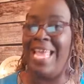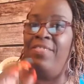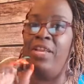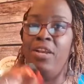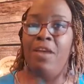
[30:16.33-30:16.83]

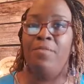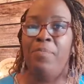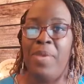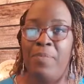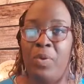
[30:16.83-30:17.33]
and the number of
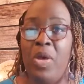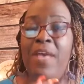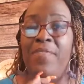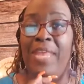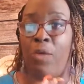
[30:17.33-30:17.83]
people
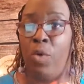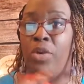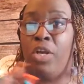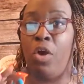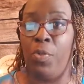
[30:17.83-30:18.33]
that I want
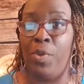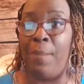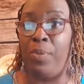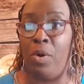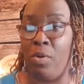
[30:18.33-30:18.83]
to go through
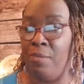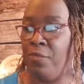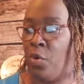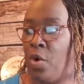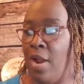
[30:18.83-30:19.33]
that program
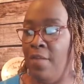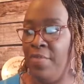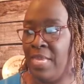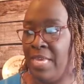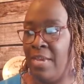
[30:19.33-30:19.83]
for
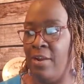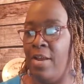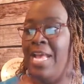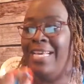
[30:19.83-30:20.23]
the year.